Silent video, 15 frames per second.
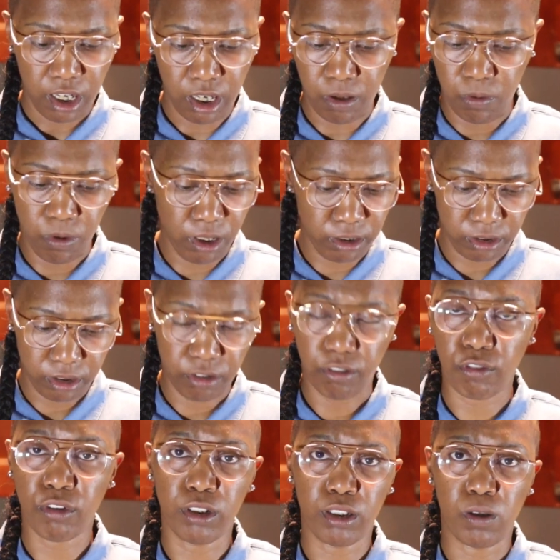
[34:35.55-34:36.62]
it worked
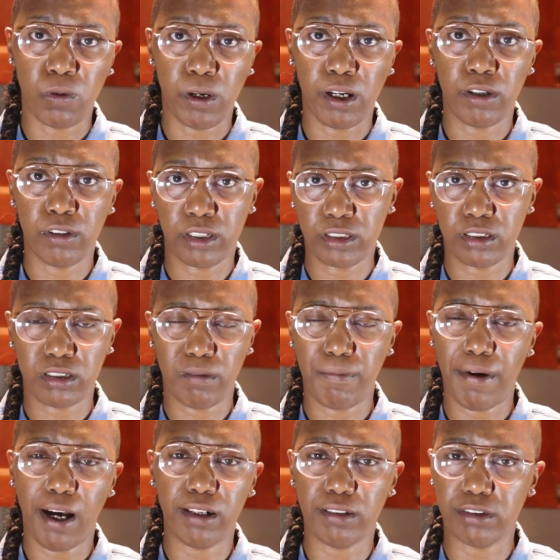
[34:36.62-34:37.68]
really well because it's a
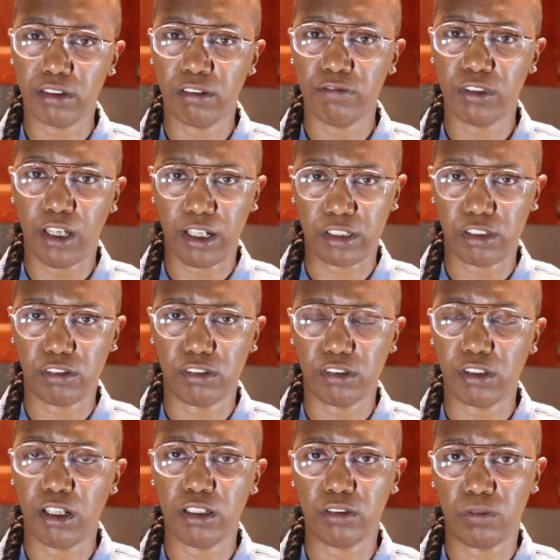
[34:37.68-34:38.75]
balance of
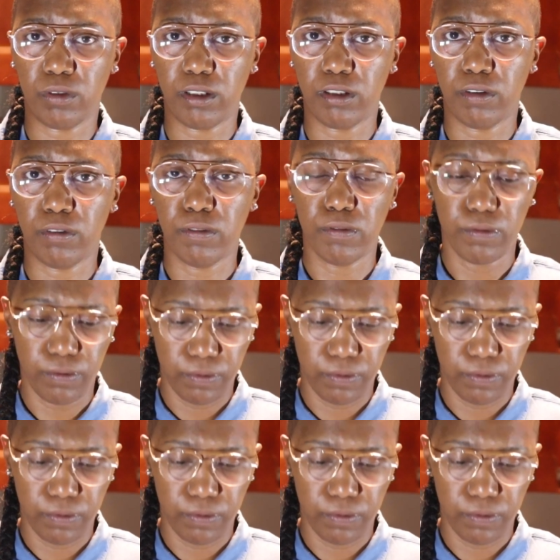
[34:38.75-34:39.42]
textures as well.